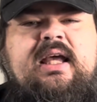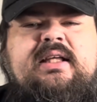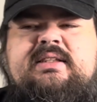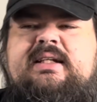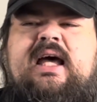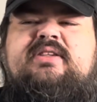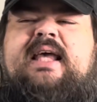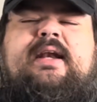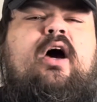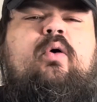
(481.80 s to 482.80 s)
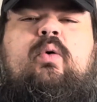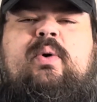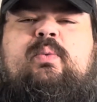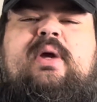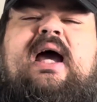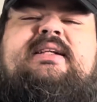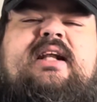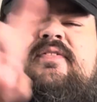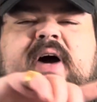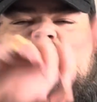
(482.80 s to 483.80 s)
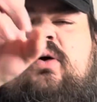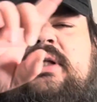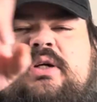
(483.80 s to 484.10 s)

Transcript: to now saying, oh, we identified only